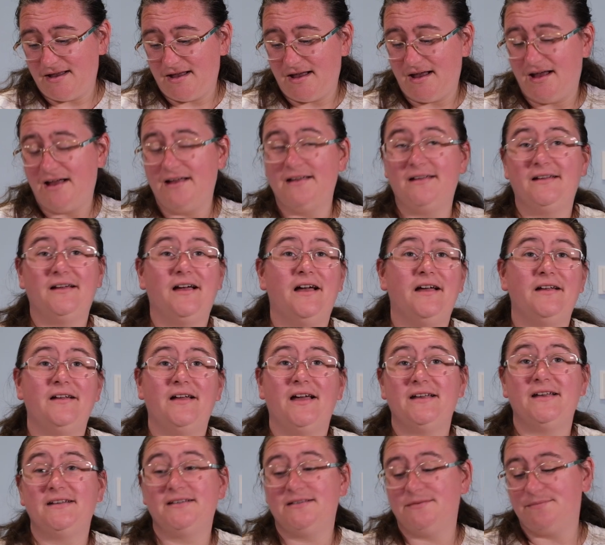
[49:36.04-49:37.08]

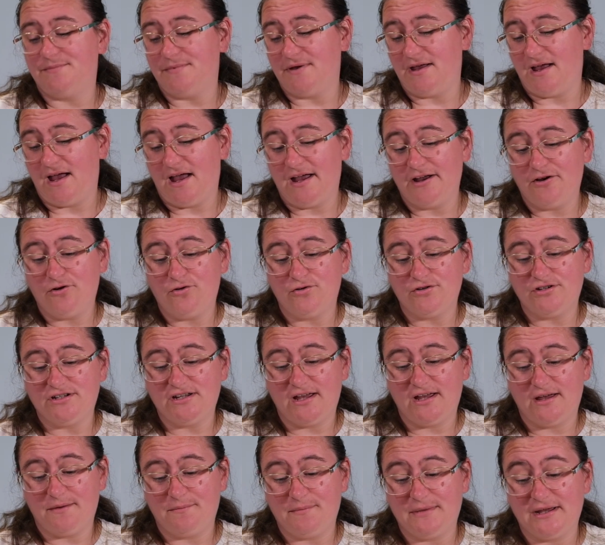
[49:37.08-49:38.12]
I got
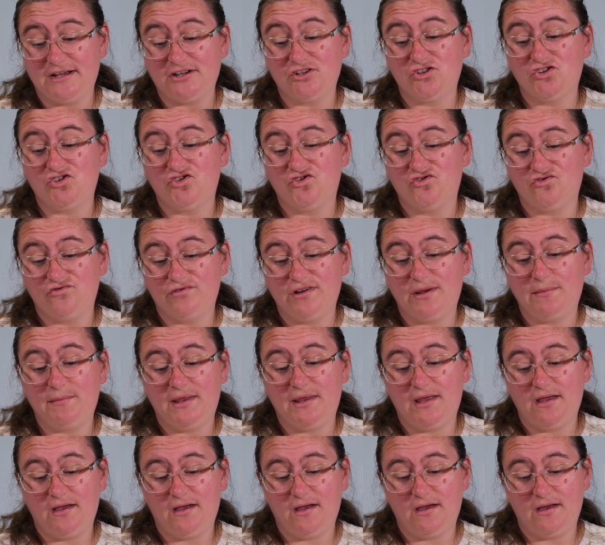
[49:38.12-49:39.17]
up
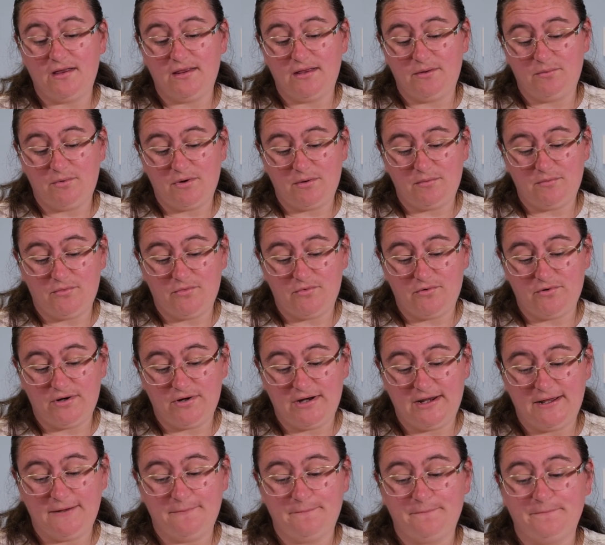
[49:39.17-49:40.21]
extremely early one
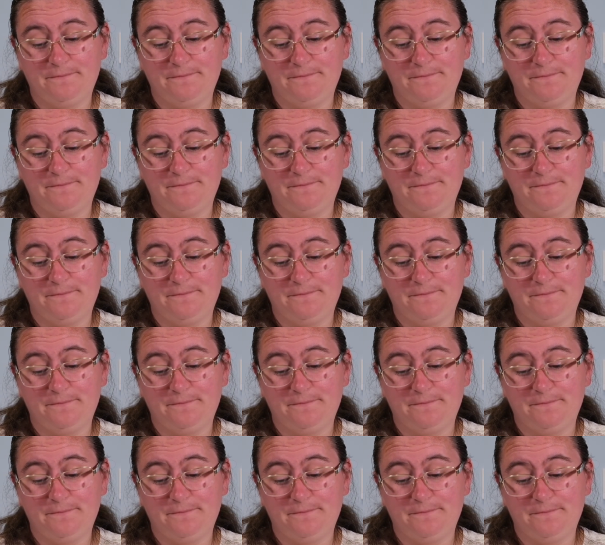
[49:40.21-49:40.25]
morning.